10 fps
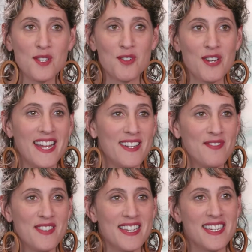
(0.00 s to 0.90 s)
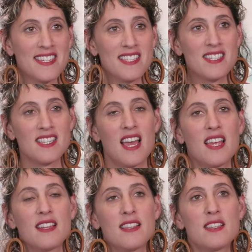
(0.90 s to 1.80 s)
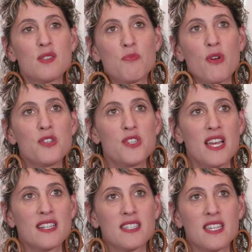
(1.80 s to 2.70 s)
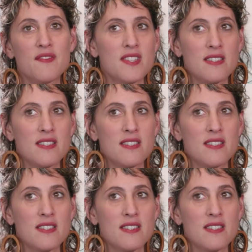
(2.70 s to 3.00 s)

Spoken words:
and creative thinkers, and this project gives